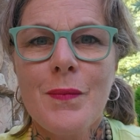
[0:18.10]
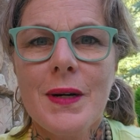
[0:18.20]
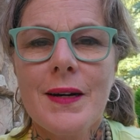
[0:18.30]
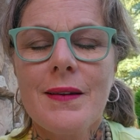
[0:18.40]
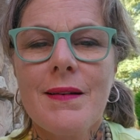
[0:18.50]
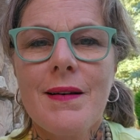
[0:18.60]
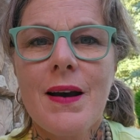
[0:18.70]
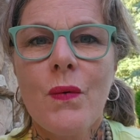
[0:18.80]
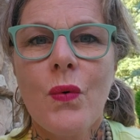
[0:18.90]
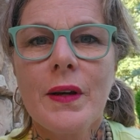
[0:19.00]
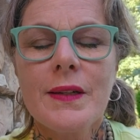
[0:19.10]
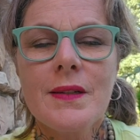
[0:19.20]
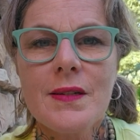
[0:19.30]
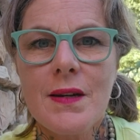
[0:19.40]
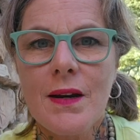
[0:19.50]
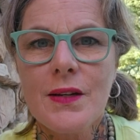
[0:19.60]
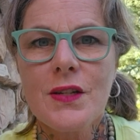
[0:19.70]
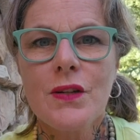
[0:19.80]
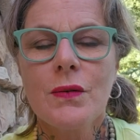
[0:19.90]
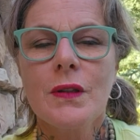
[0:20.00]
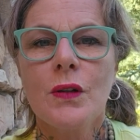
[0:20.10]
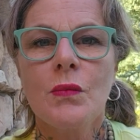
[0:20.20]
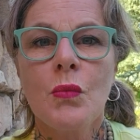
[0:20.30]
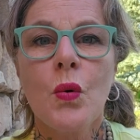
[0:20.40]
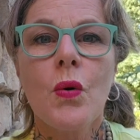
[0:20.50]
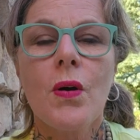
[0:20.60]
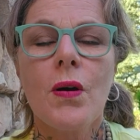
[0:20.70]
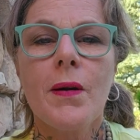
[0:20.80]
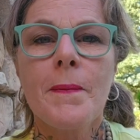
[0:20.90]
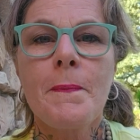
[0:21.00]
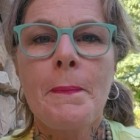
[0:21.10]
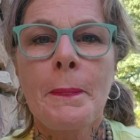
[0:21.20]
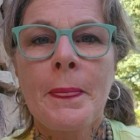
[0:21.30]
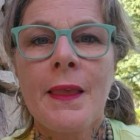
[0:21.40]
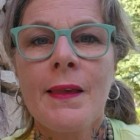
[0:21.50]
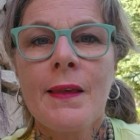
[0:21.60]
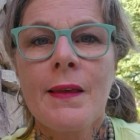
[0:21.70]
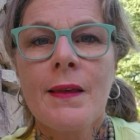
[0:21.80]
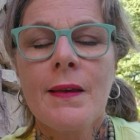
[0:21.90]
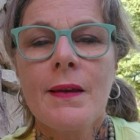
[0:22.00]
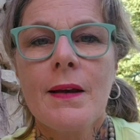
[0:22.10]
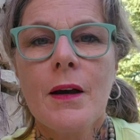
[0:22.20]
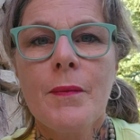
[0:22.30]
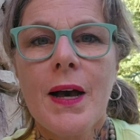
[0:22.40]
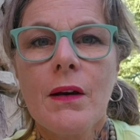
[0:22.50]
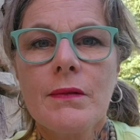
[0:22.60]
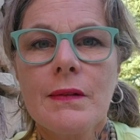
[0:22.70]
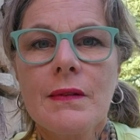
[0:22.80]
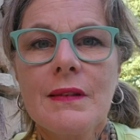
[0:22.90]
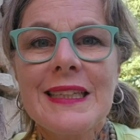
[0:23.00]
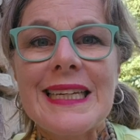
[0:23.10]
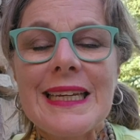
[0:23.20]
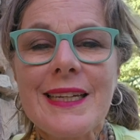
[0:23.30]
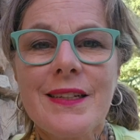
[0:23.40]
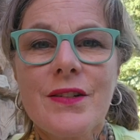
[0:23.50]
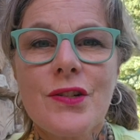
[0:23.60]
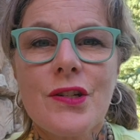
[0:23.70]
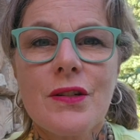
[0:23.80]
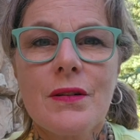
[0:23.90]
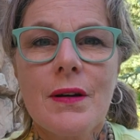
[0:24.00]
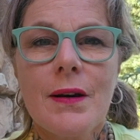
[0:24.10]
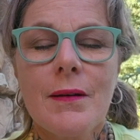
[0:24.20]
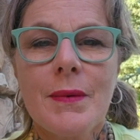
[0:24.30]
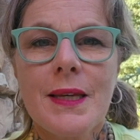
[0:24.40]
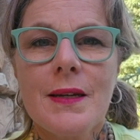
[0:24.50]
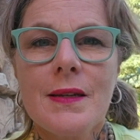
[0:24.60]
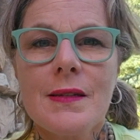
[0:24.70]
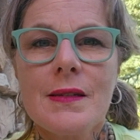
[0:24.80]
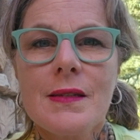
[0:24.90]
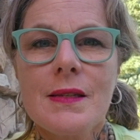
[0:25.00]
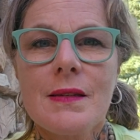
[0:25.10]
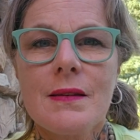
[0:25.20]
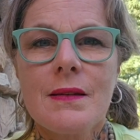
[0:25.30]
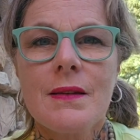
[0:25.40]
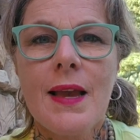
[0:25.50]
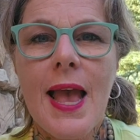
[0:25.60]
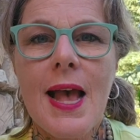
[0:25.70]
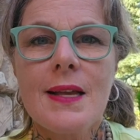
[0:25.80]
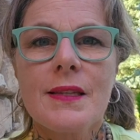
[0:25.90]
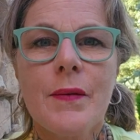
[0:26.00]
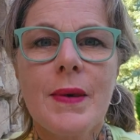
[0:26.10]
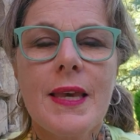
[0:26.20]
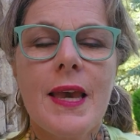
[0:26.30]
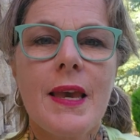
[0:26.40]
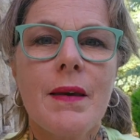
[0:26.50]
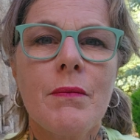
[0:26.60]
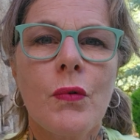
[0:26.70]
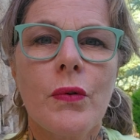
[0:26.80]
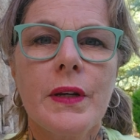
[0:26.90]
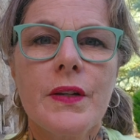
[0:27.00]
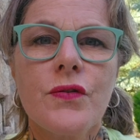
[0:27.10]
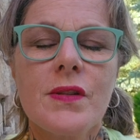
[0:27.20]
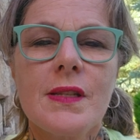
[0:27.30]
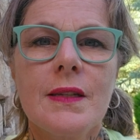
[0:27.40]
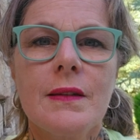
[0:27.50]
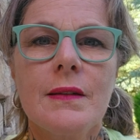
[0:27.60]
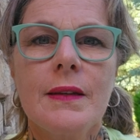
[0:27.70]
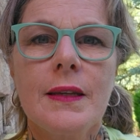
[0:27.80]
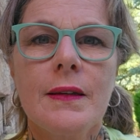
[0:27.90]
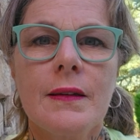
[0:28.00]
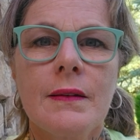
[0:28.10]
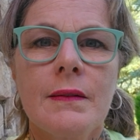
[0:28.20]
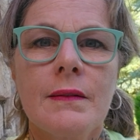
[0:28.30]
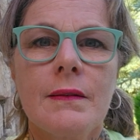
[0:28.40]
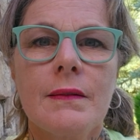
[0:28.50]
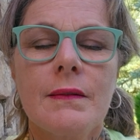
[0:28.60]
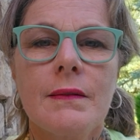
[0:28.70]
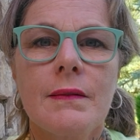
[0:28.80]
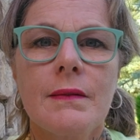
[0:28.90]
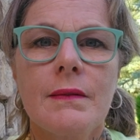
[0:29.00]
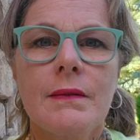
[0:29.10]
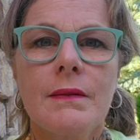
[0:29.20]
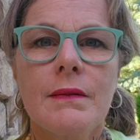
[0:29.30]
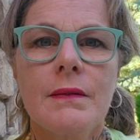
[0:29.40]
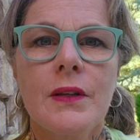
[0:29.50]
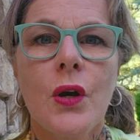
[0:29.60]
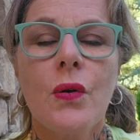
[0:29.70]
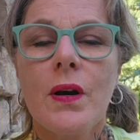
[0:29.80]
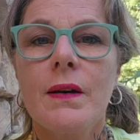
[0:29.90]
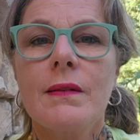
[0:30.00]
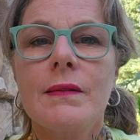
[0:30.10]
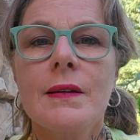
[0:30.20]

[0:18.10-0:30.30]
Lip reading: but I wanted to talk to you a little more about lineage, because as I became more interested in yoga,